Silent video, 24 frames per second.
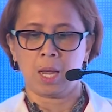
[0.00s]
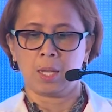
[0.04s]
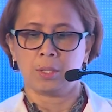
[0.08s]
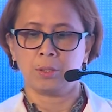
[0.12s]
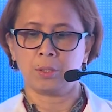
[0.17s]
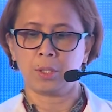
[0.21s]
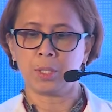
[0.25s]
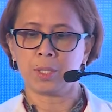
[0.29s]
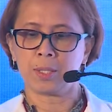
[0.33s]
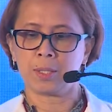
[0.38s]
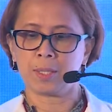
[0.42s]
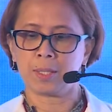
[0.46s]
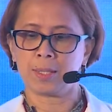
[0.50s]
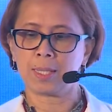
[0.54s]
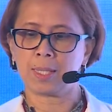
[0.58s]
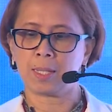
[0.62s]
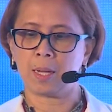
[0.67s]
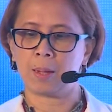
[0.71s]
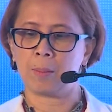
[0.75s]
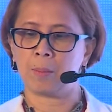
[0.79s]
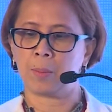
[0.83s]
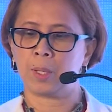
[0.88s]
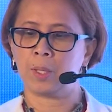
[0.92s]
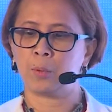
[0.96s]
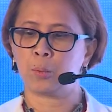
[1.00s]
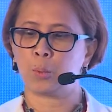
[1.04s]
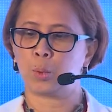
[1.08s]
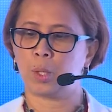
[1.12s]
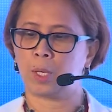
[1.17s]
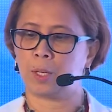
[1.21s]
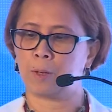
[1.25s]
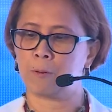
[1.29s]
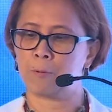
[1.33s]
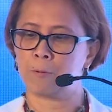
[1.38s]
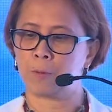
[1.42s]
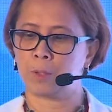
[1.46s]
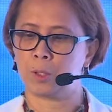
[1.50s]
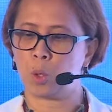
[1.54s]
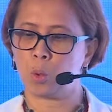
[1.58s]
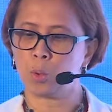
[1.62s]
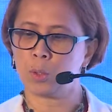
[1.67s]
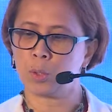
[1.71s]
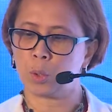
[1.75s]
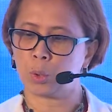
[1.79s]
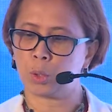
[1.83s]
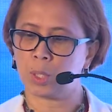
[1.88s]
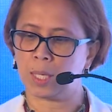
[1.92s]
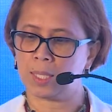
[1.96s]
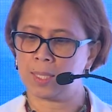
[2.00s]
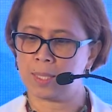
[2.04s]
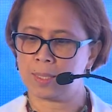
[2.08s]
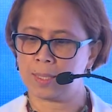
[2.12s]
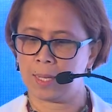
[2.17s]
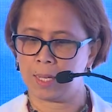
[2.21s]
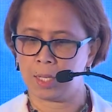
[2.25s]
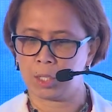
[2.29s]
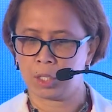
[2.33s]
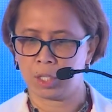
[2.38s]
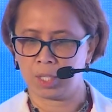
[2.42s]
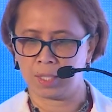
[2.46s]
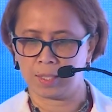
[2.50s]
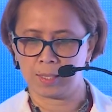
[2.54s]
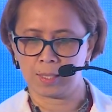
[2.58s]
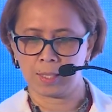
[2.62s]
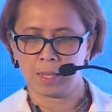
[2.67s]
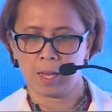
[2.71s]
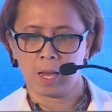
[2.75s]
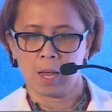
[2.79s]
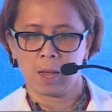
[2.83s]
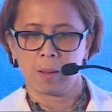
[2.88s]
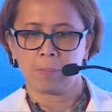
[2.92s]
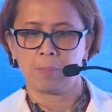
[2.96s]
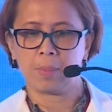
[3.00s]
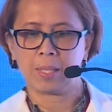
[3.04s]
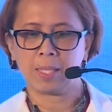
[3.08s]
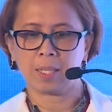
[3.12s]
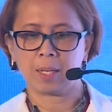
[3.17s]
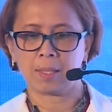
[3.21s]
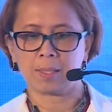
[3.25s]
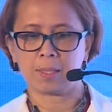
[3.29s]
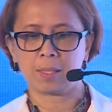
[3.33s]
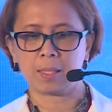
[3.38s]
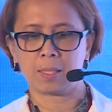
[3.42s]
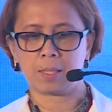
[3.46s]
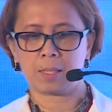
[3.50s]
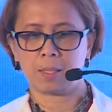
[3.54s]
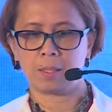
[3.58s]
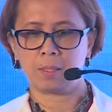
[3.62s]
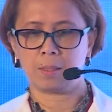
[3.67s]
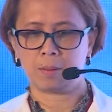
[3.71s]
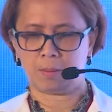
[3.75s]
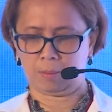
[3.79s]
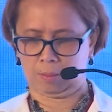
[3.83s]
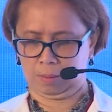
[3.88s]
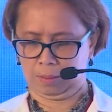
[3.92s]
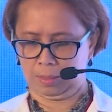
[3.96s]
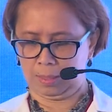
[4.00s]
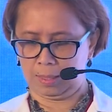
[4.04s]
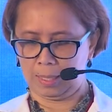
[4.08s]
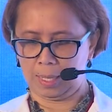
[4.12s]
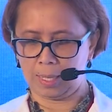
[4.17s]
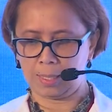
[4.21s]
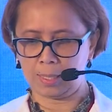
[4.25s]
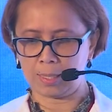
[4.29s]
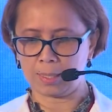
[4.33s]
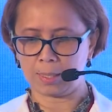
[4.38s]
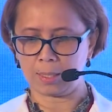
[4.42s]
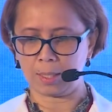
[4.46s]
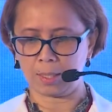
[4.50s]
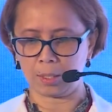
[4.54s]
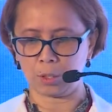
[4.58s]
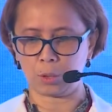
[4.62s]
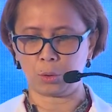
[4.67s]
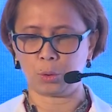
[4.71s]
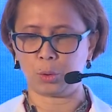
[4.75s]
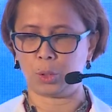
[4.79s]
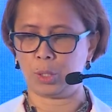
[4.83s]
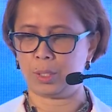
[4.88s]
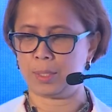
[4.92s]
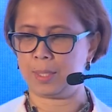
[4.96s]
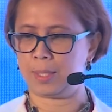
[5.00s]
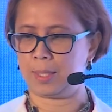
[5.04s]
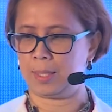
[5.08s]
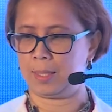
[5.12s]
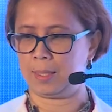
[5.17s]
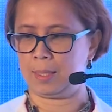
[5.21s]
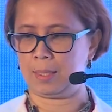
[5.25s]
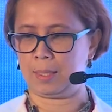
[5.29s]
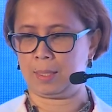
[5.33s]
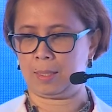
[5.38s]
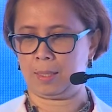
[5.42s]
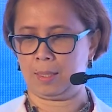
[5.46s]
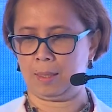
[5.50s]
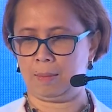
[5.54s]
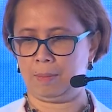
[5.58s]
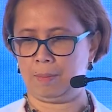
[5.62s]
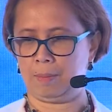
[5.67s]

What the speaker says: Nurses come and work for those organizations because they listen to nurses.